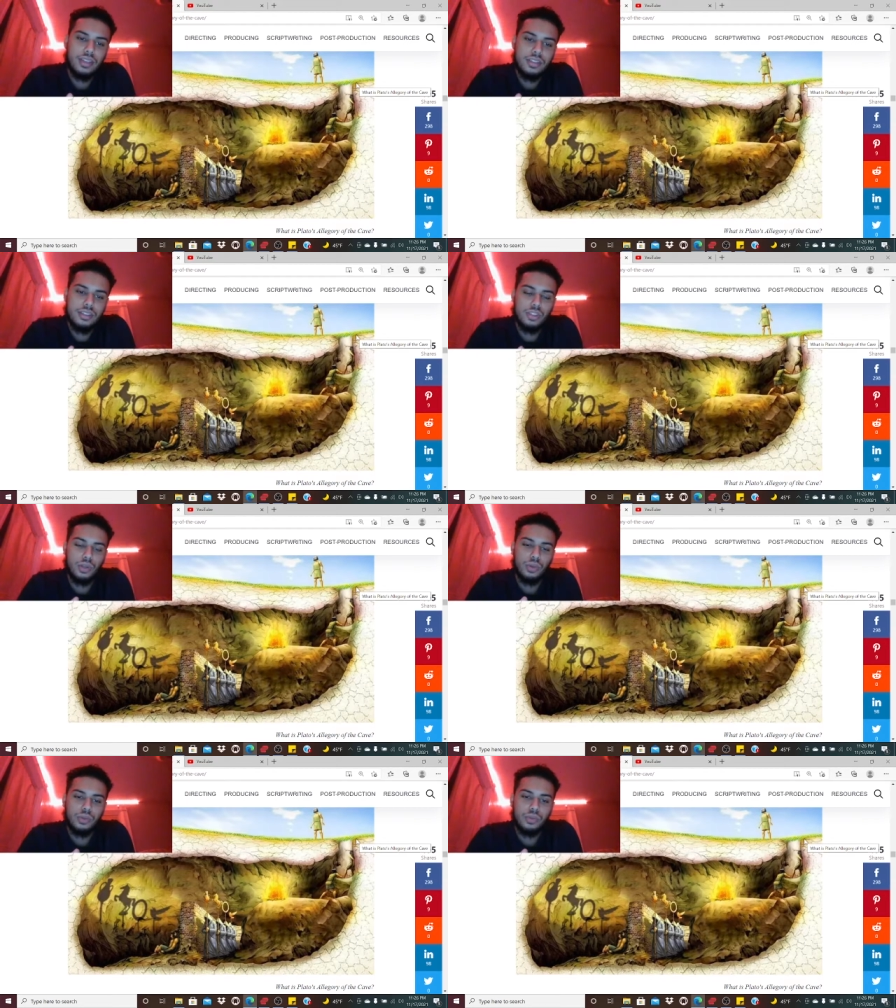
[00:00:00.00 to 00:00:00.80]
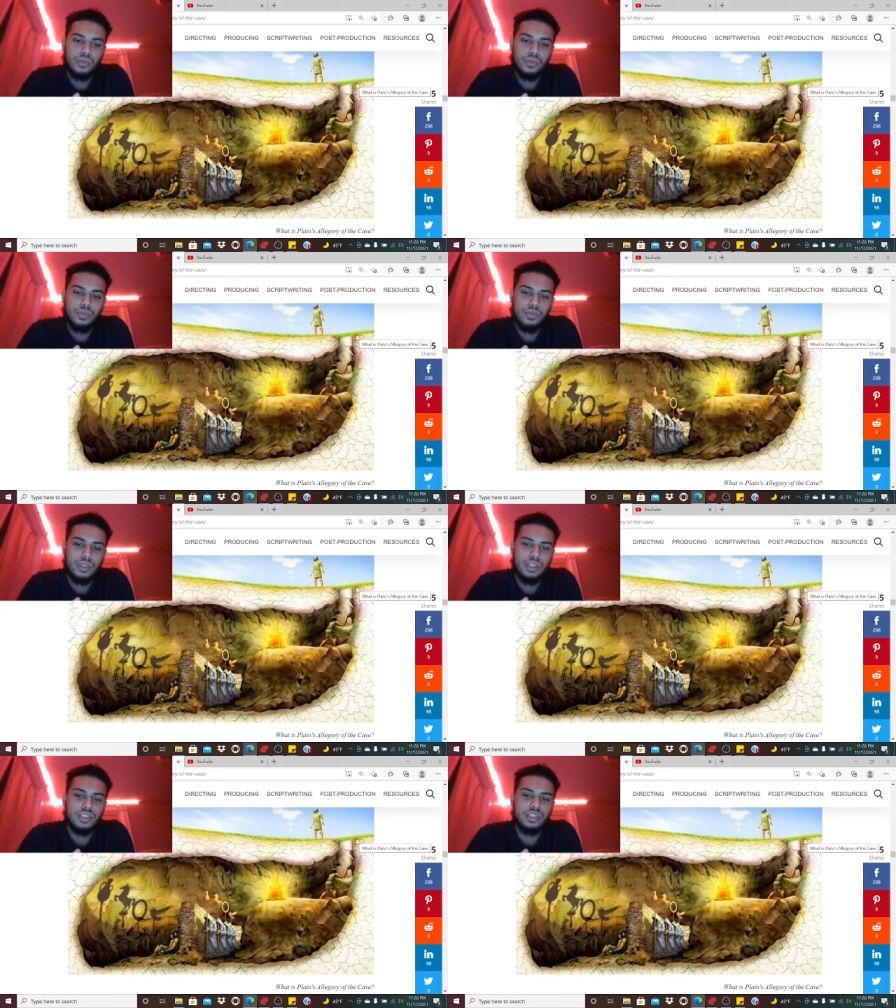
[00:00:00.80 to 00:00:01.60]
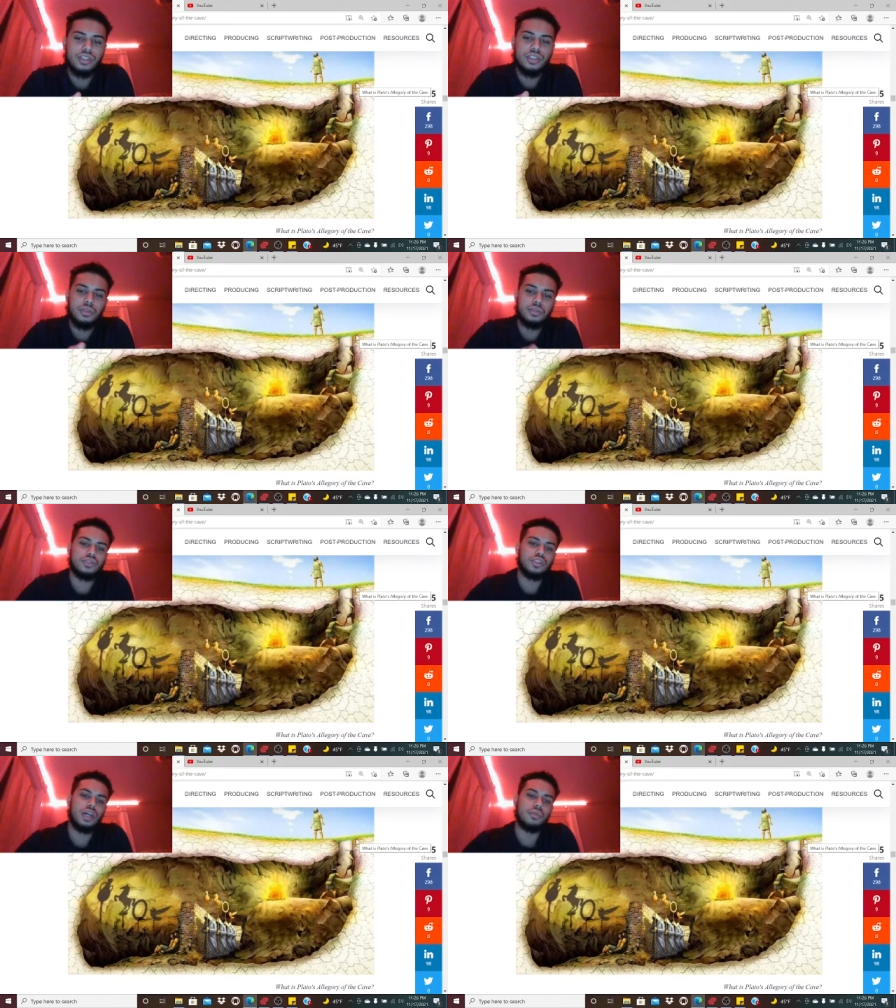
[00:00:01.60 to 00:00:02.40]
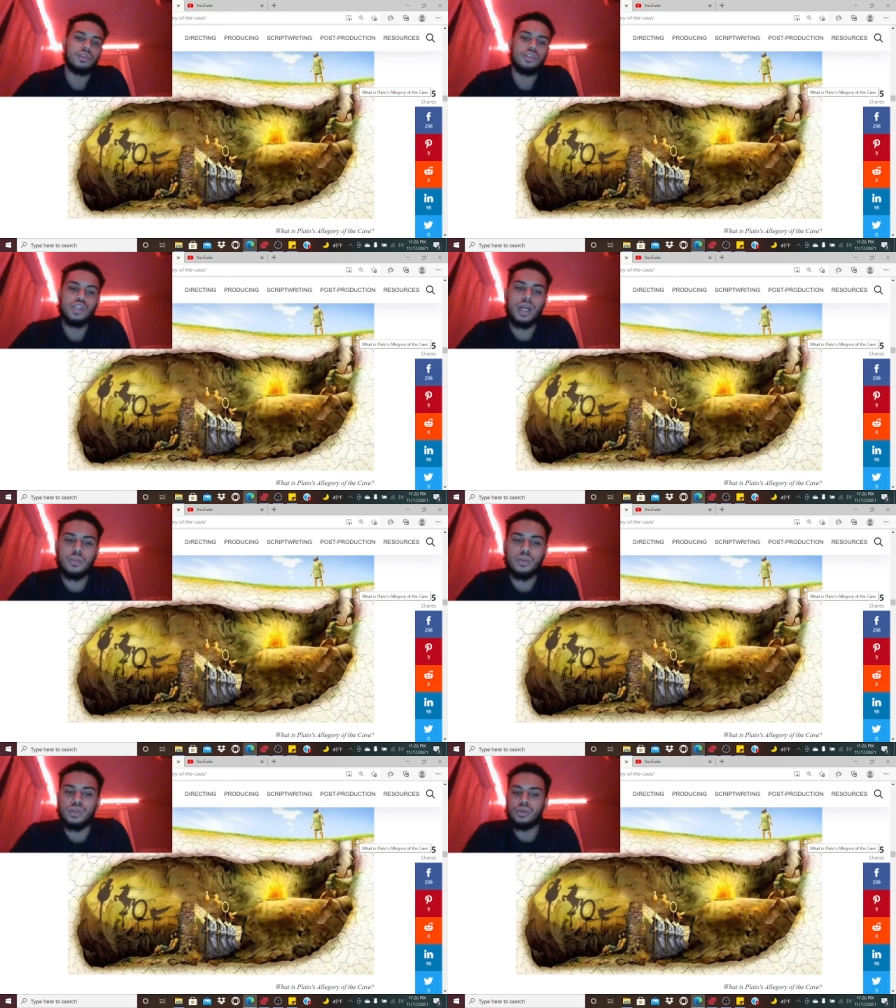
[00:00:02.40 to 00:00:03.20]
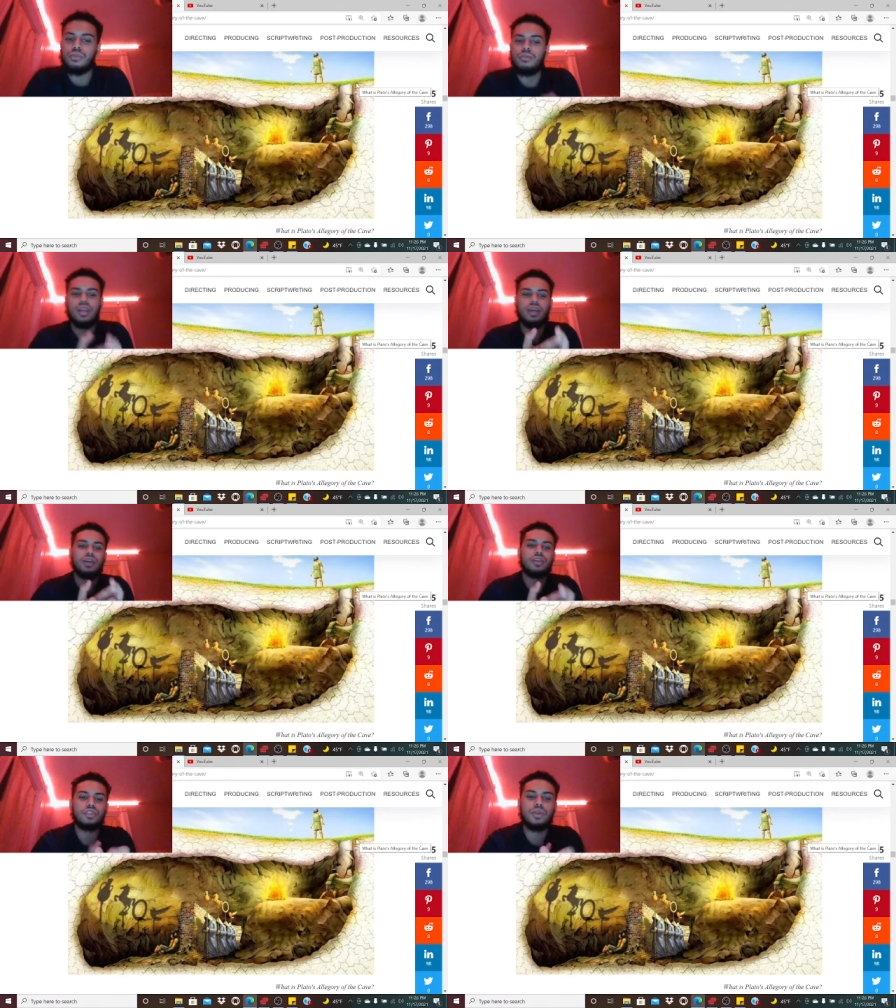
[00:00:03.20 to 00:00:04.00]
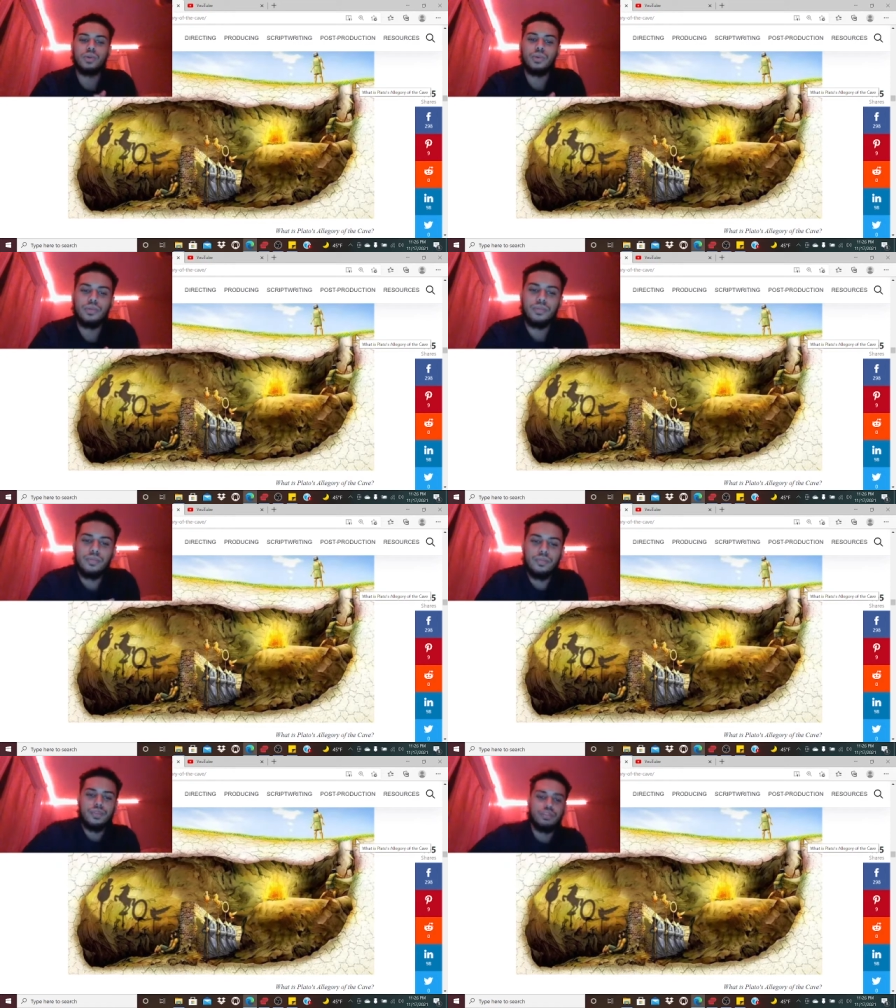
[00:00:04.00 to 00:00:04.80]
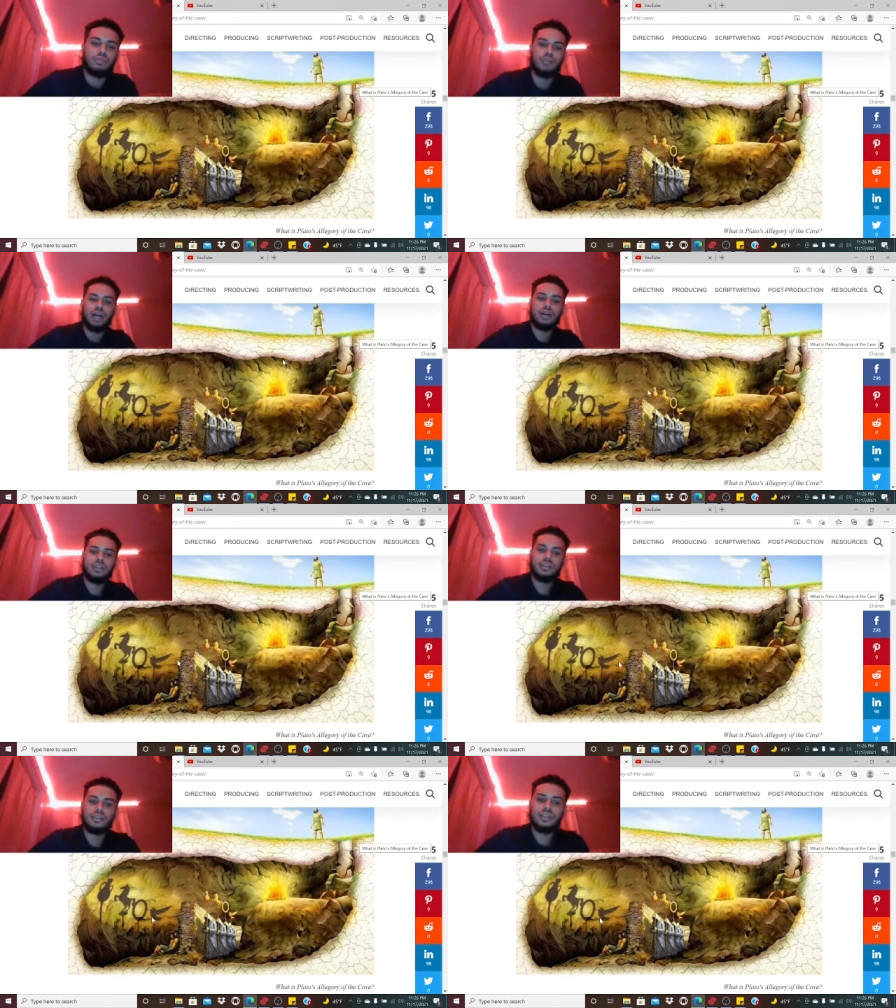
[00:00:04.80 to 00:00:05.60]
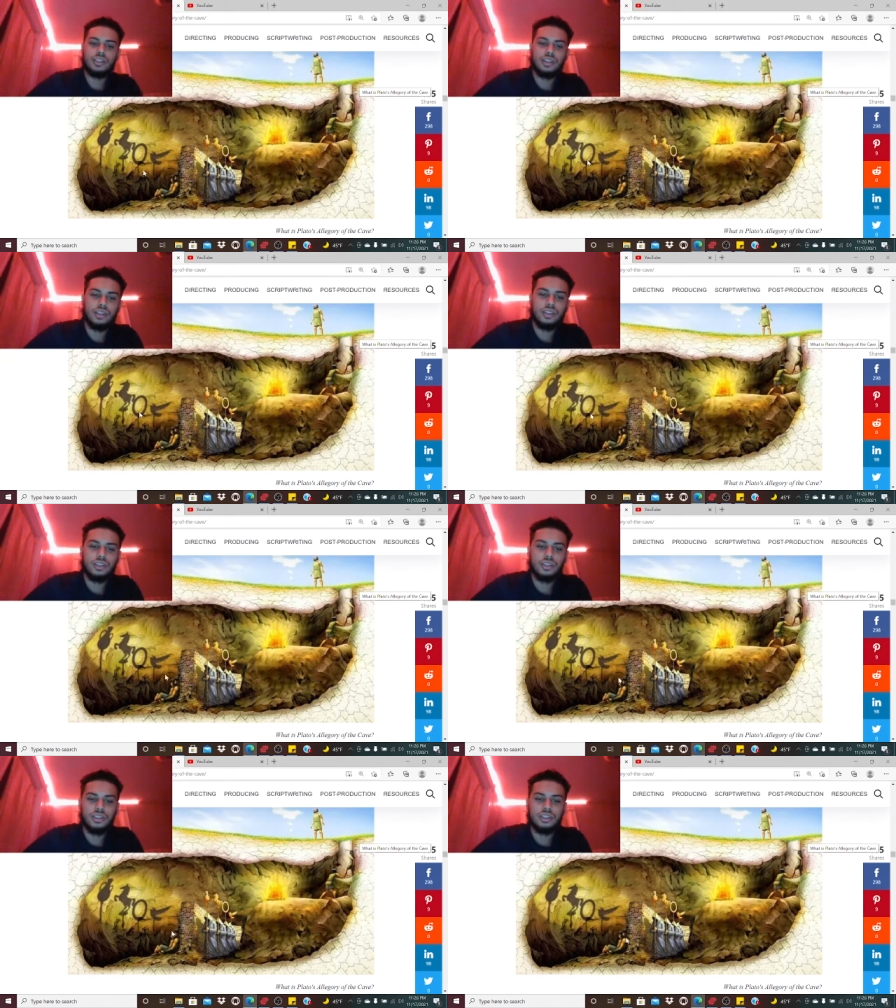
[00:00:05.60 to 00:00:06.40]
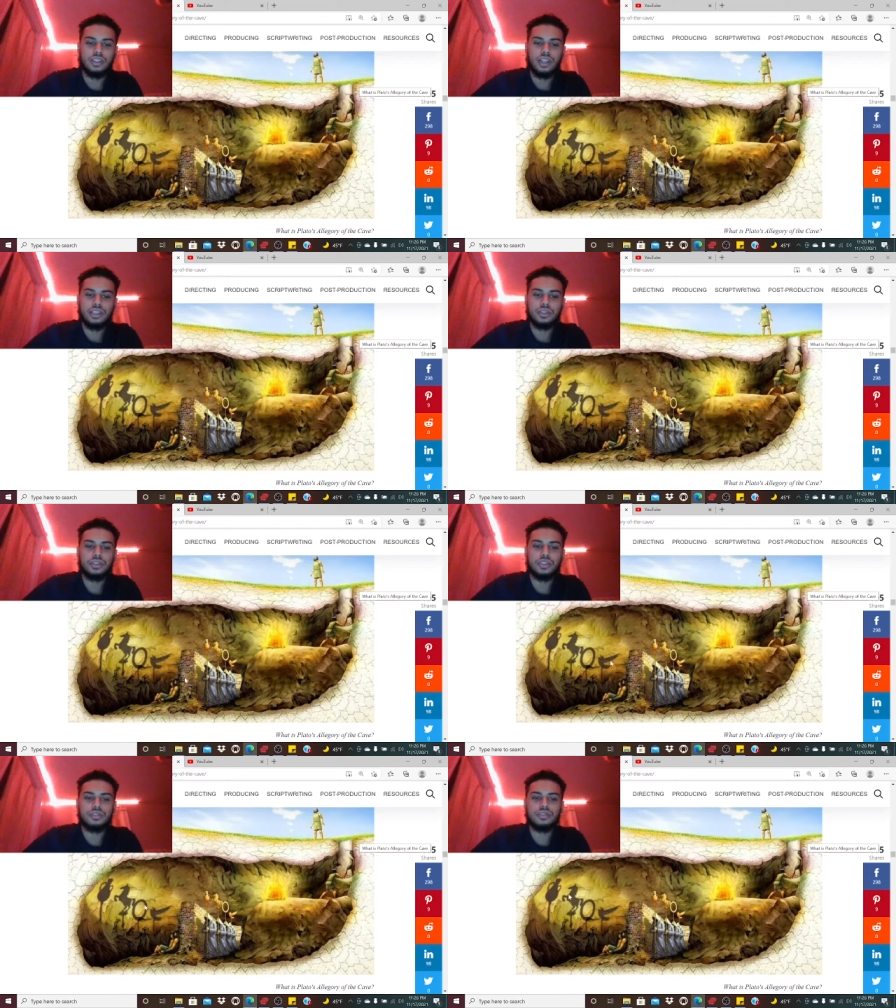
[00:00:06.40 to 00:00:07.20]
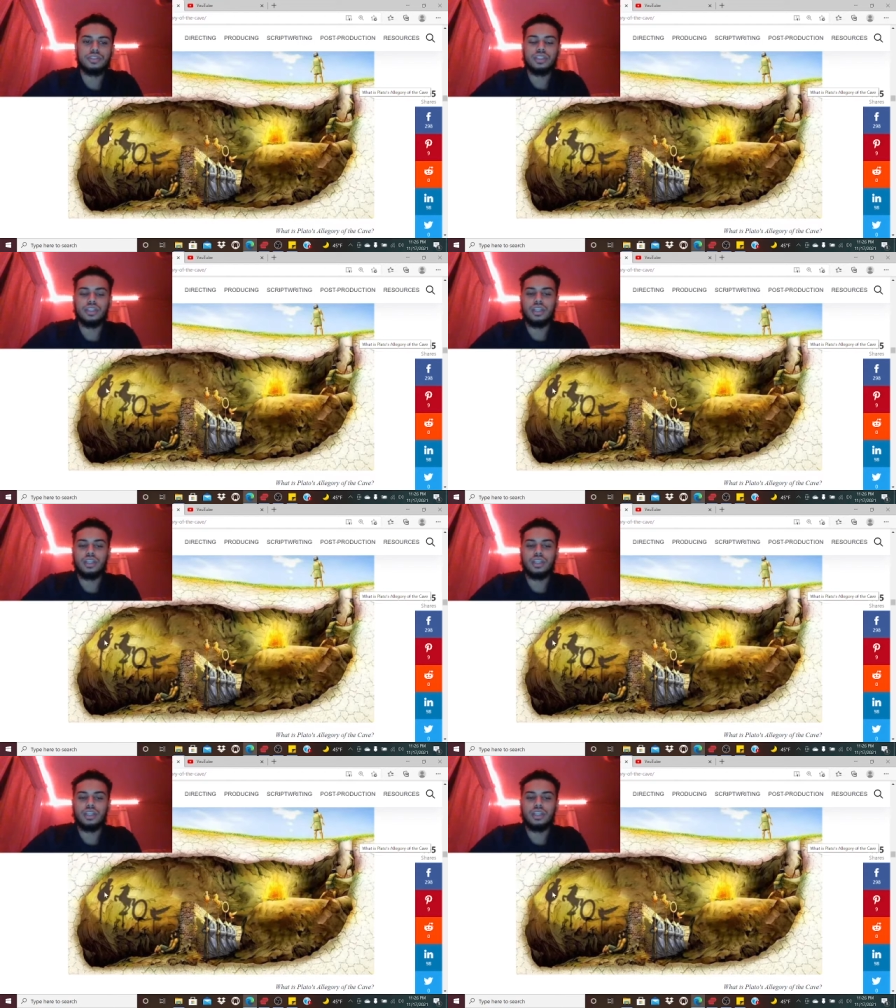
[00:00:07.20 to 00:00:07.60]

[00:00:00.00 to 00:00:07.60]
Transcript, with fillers: So this is in terms of trap, the trap world. So from down here on the on the, on the actual surface,